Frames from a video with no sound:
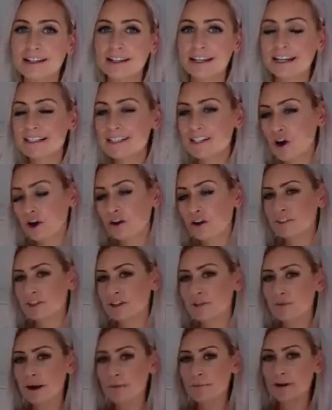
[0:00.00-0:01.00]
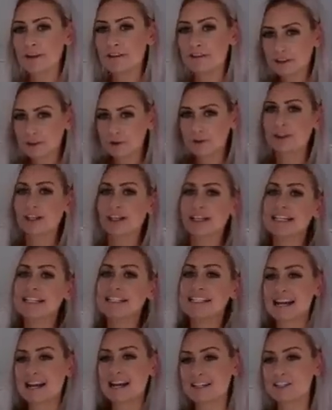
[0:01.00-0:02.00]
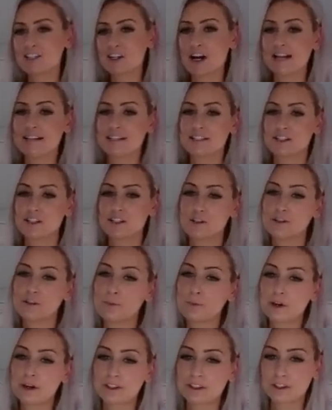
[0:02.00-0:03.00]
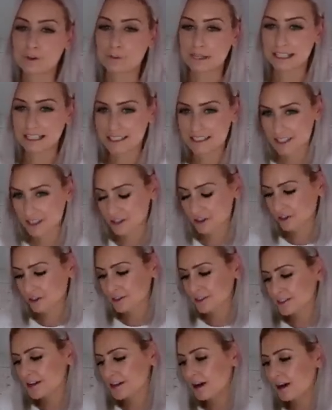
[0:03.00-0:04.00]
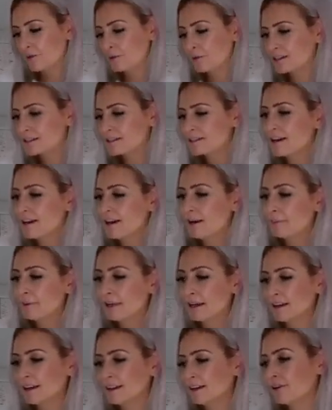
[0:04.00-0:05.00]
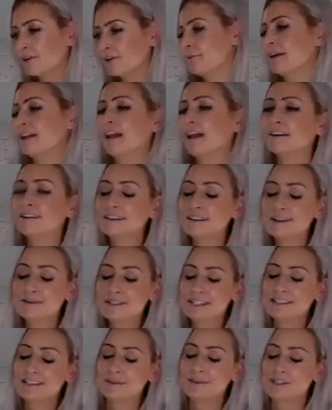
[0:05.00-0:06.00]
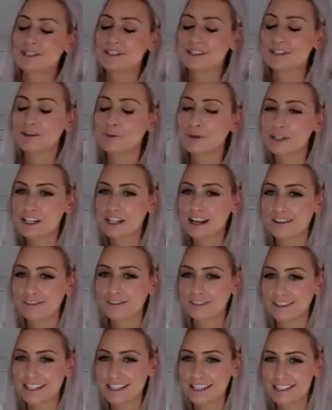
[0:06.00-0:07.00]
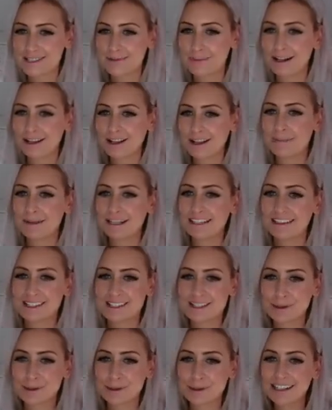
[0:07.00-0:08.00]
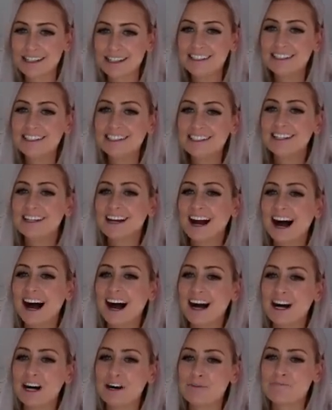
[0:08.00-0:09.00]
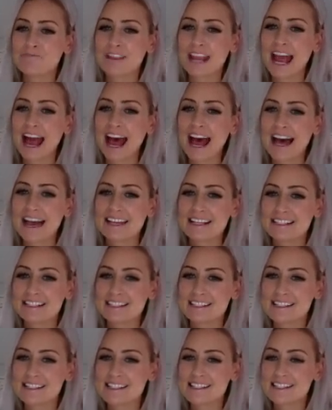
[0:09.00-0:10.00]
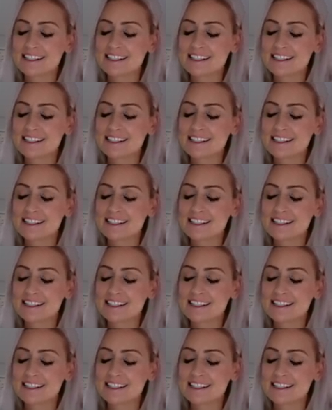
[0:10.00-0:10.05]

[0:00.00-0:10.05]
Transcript: it's often when we feel the least energized to do the work that we need to do. So I was being a little bit like, oh, I'm just going to watch Netflix while I'm in the sauna. And